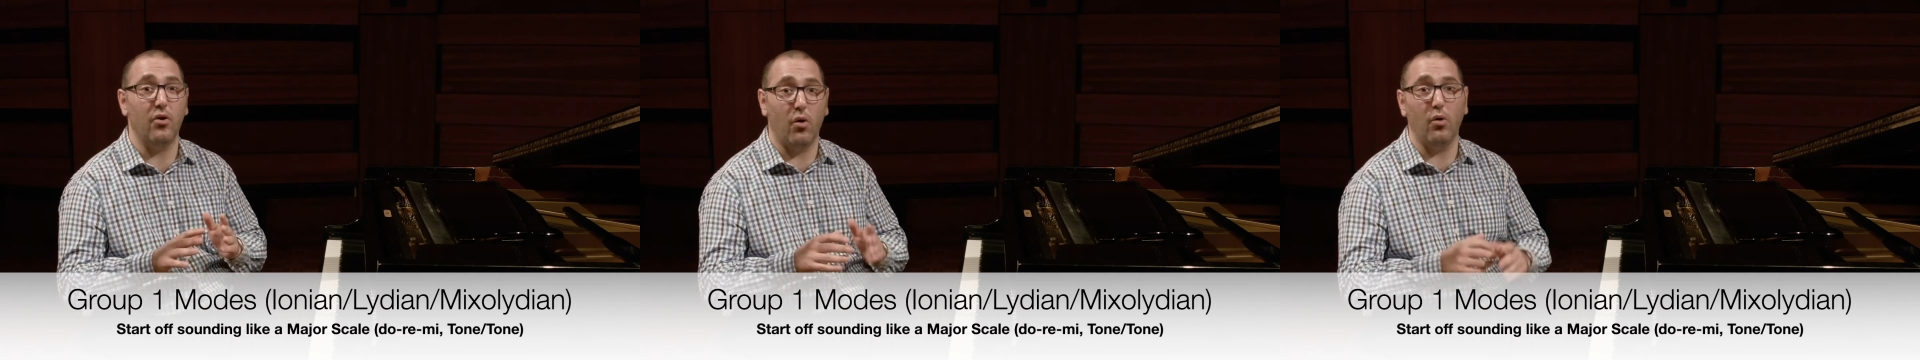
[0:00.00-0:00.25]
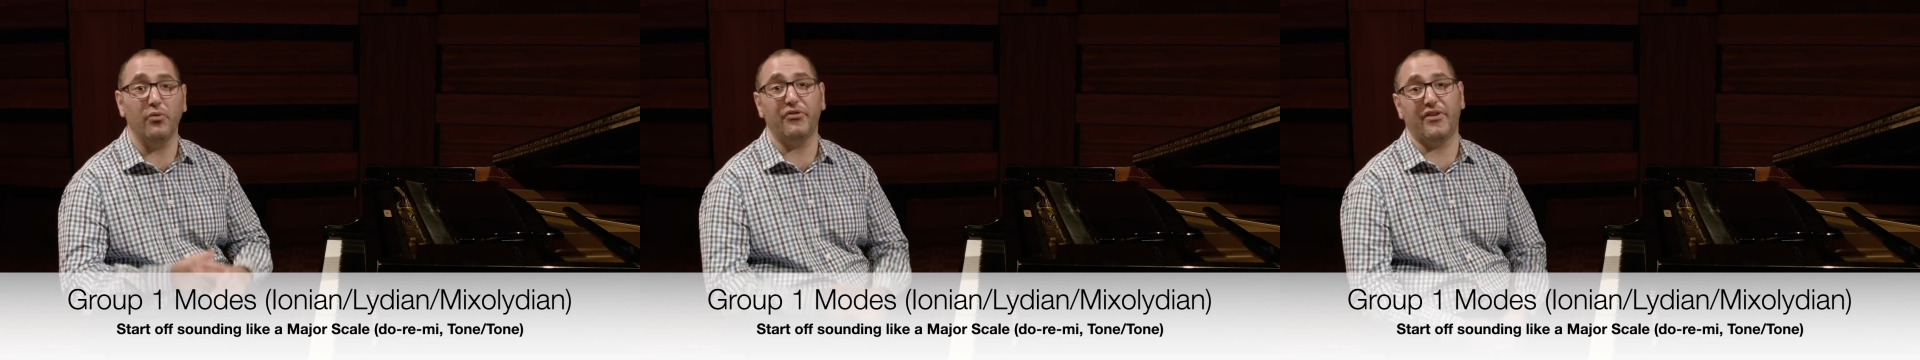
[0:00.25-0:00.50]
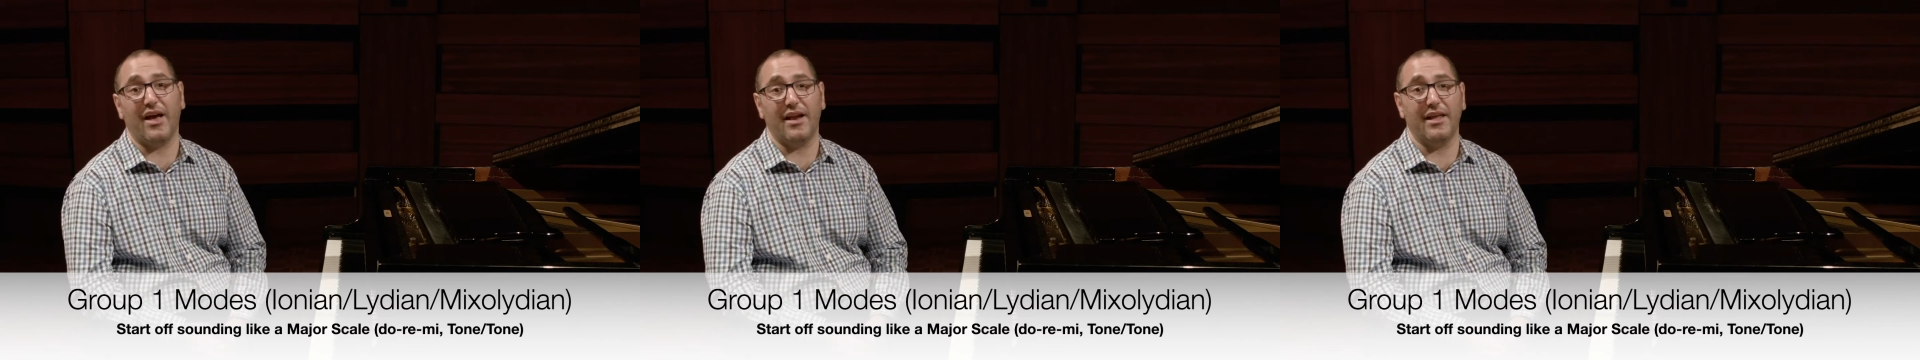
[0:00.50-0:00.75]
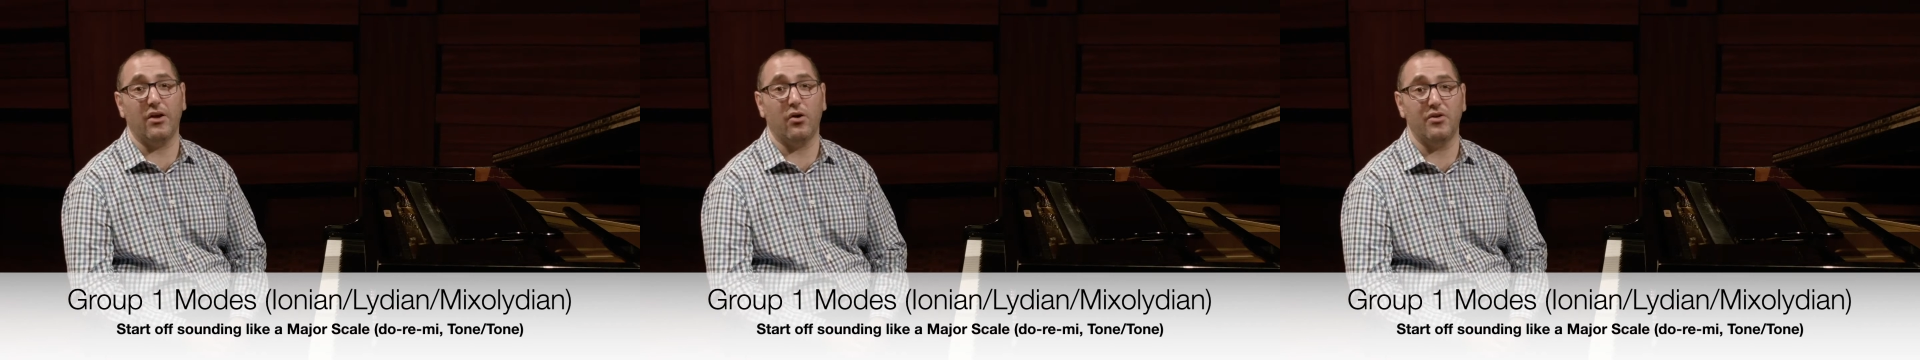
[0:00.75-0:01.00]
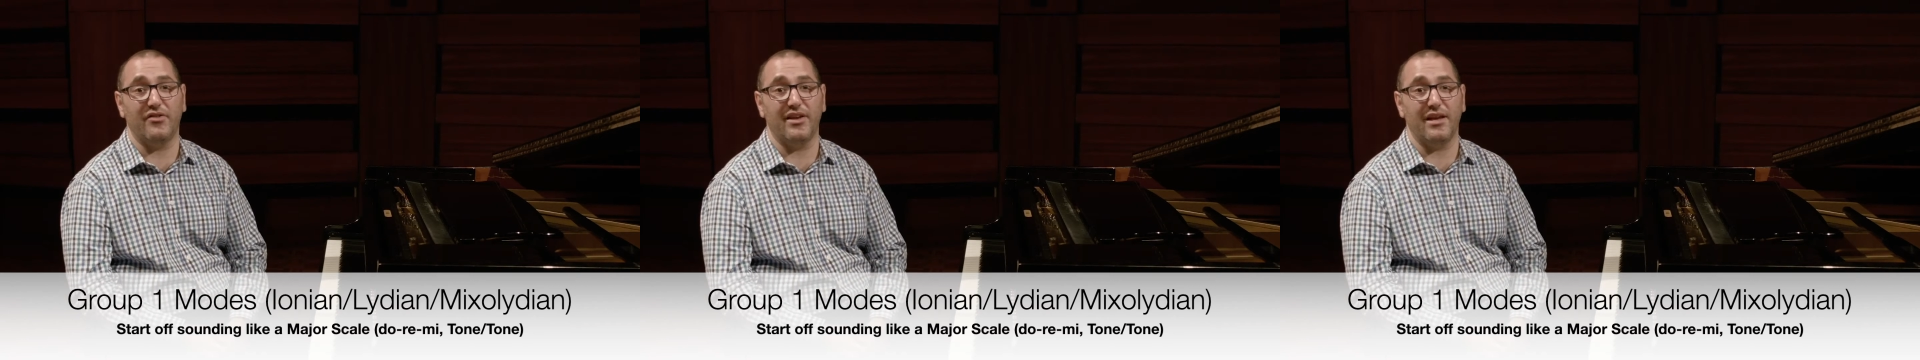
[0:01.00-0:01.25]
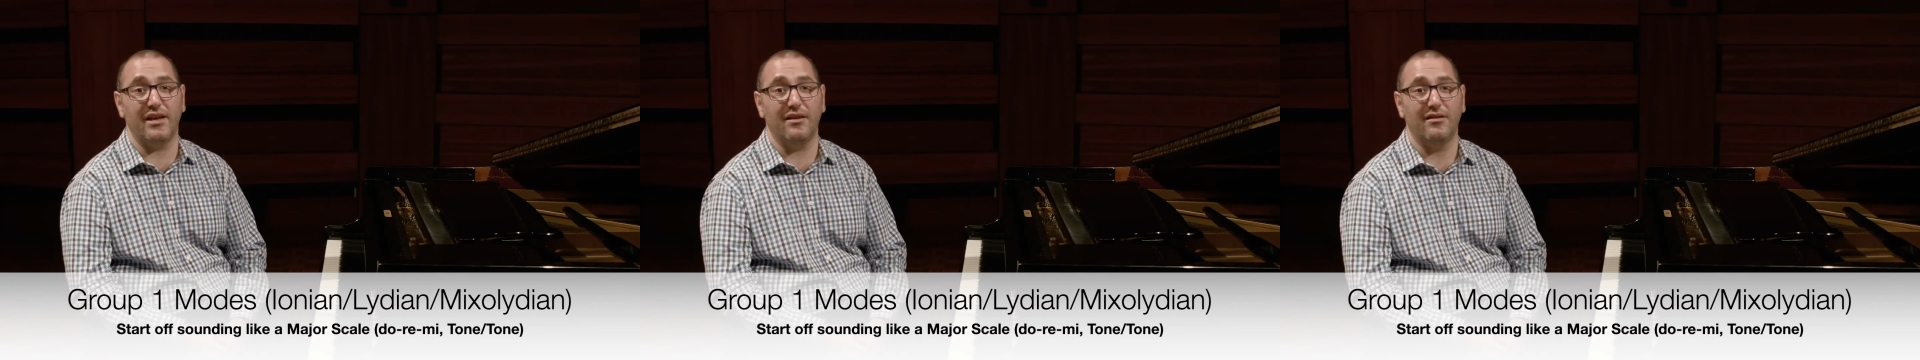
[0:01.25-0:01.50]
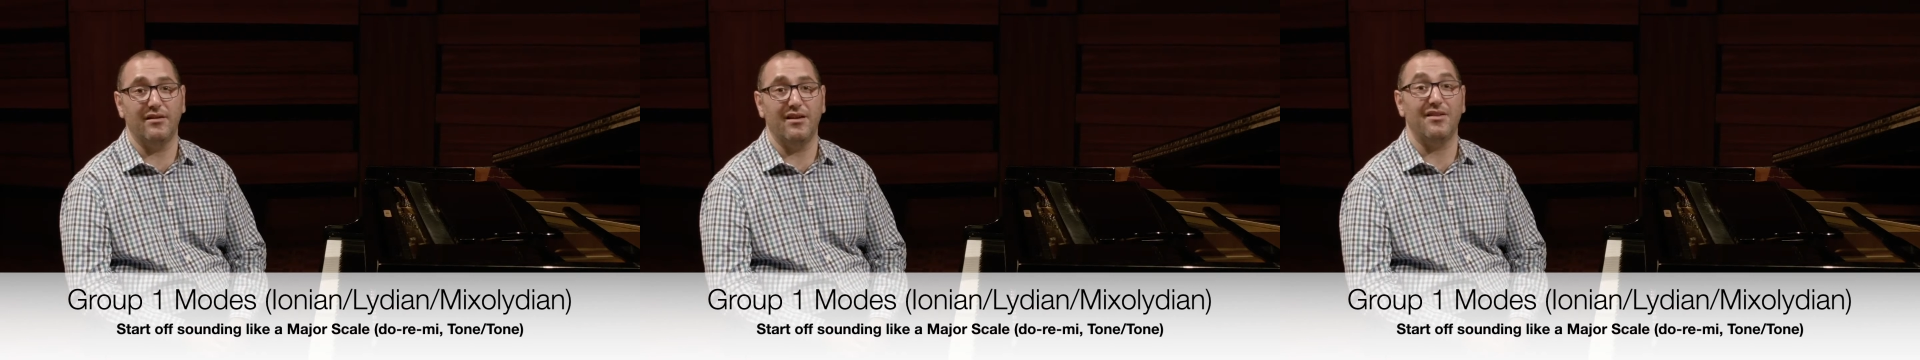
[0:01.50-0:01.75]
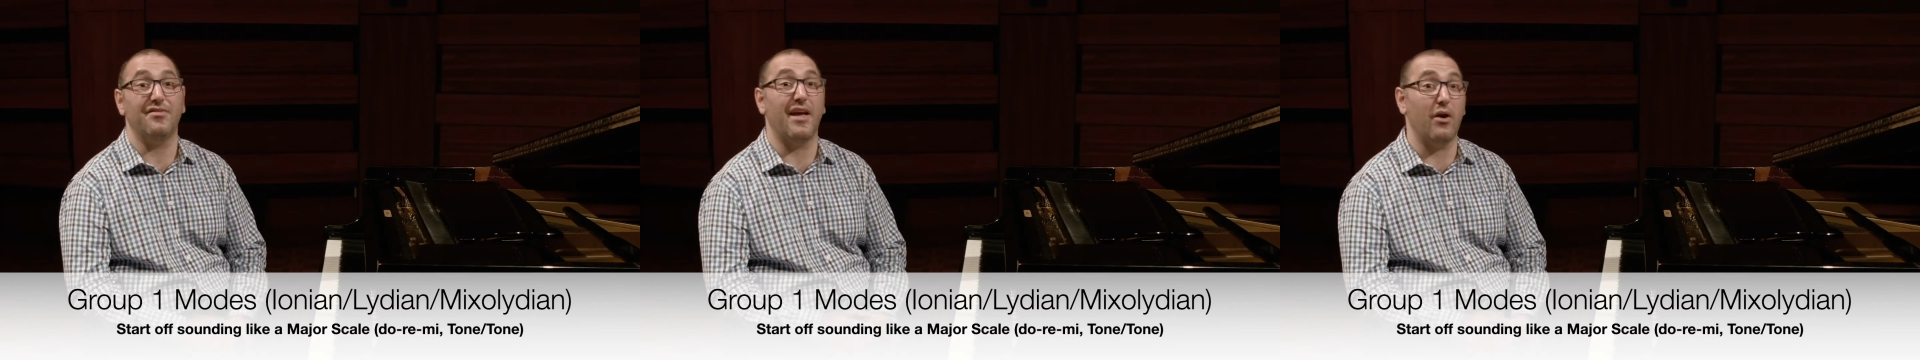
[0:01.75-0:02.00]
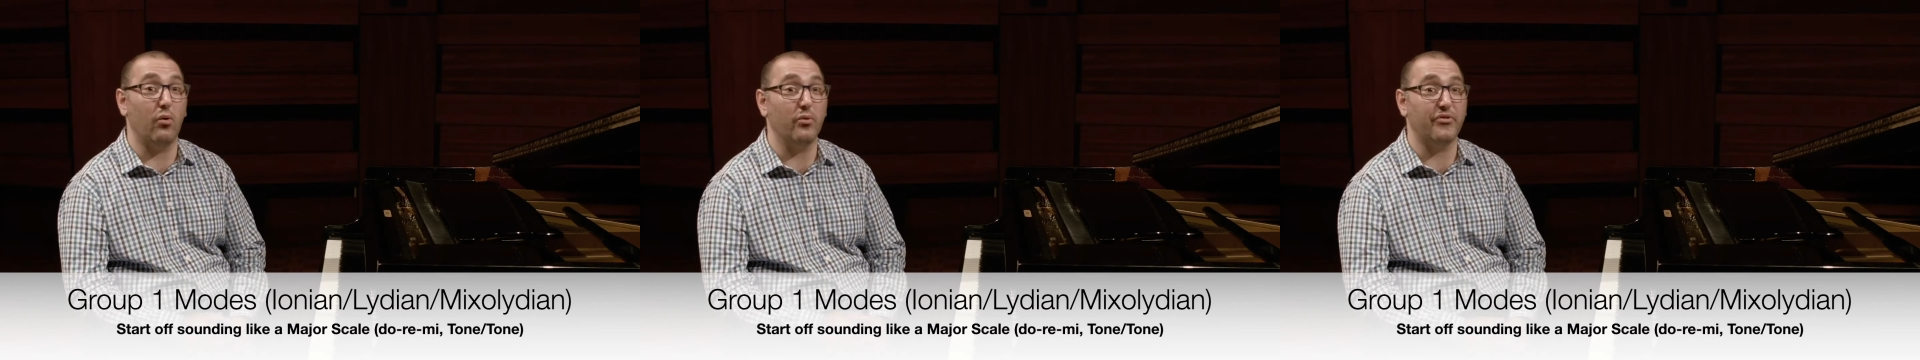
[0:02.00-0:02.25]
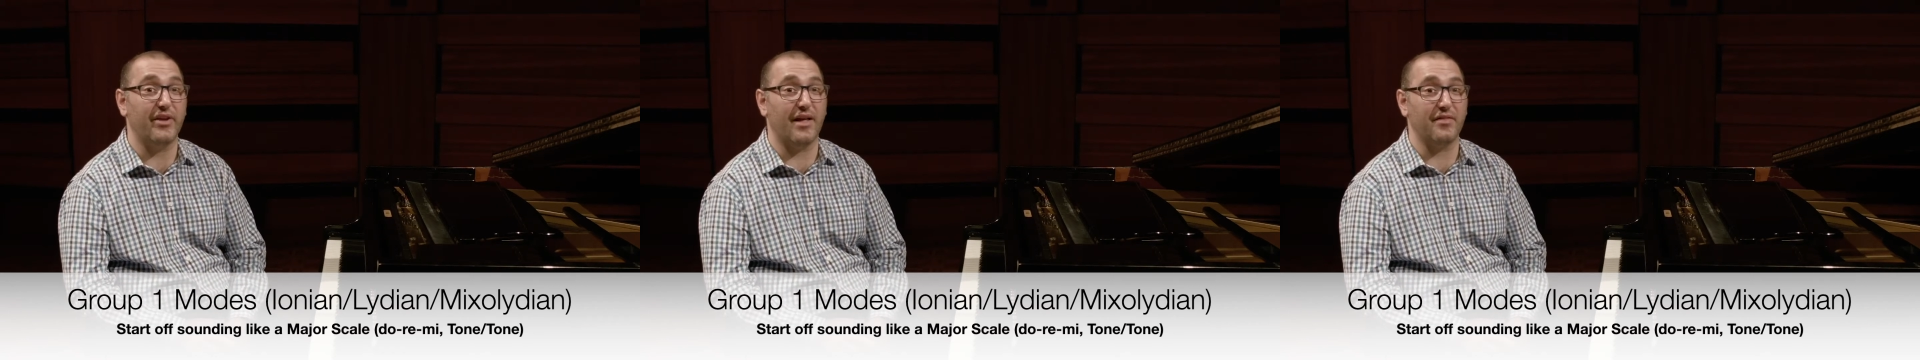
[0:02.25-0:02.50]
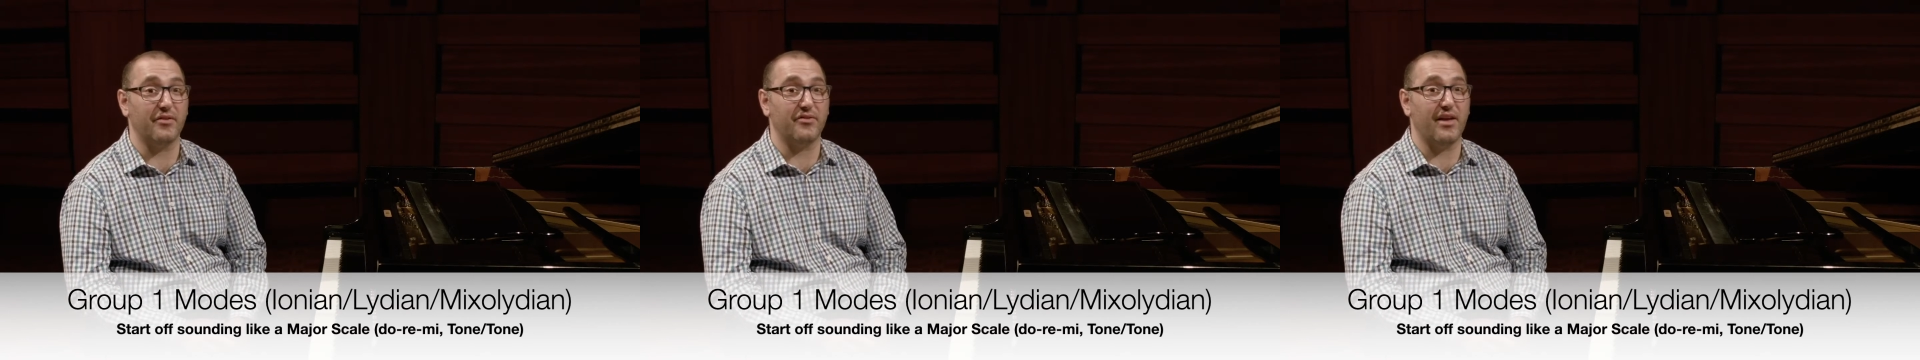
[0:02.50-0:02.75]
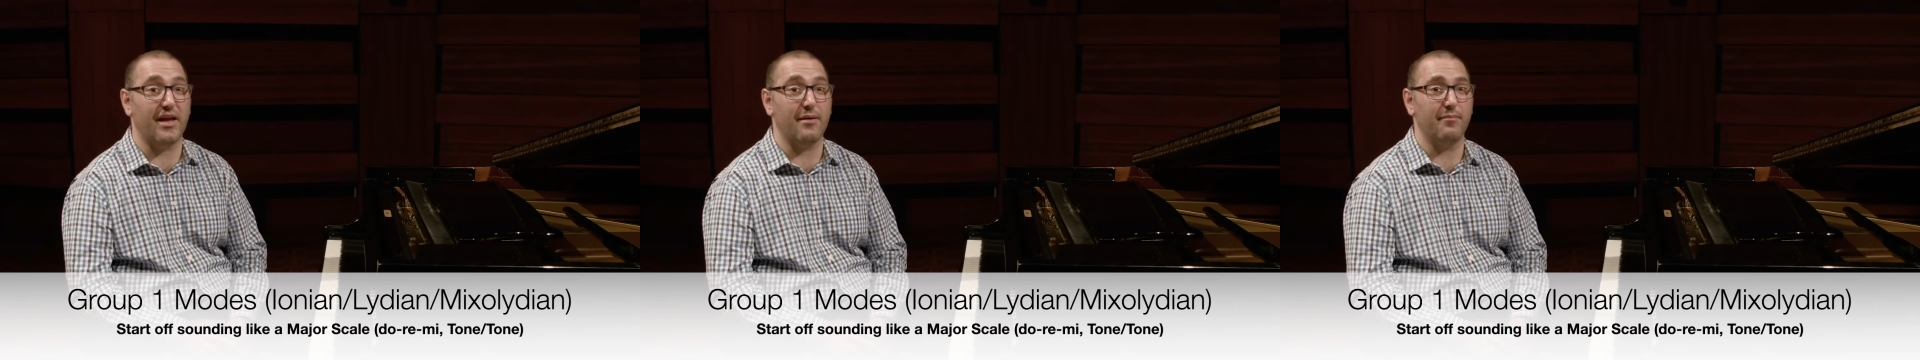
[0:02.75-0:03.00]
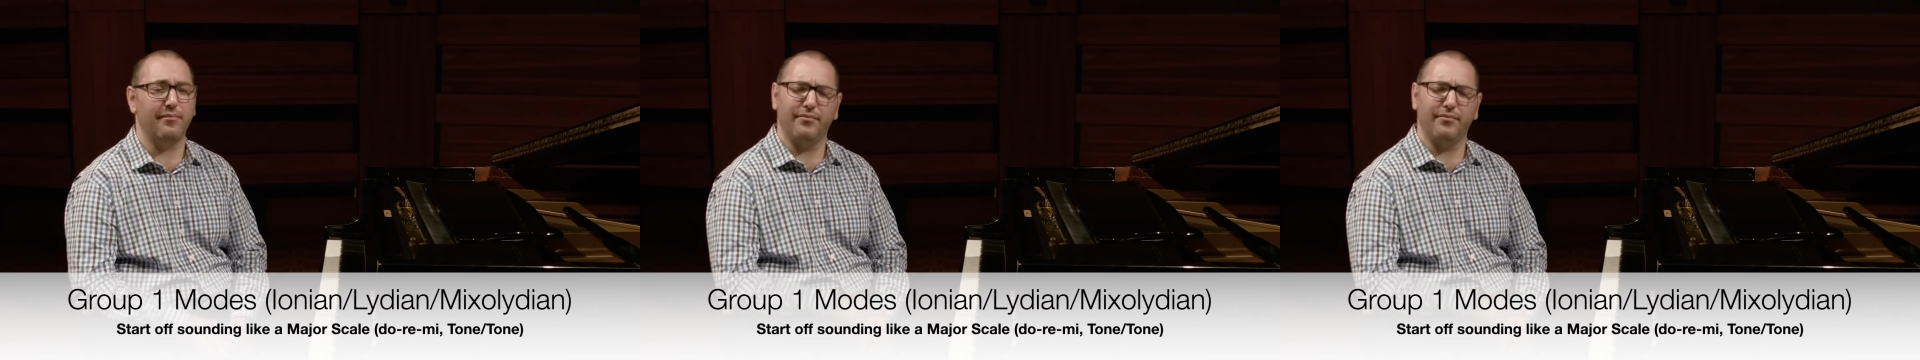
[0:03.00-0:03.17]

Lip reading: all starting on D. They all sound the same.